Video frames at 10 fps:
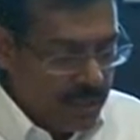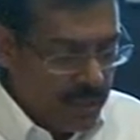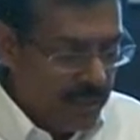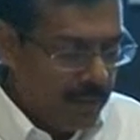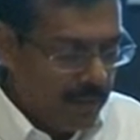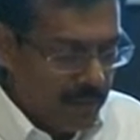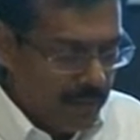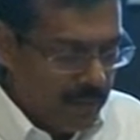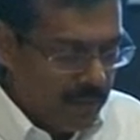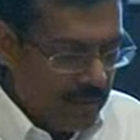and
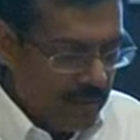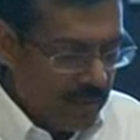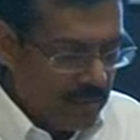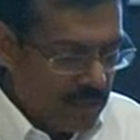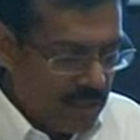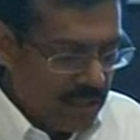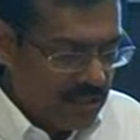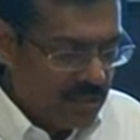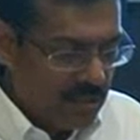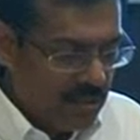to that
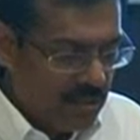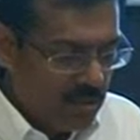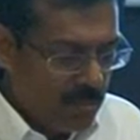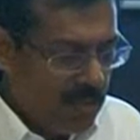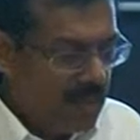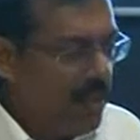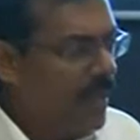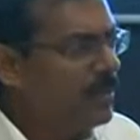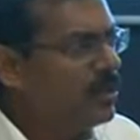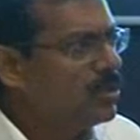extent to be
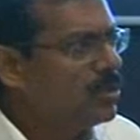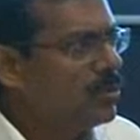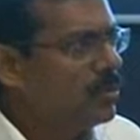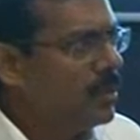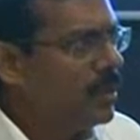able to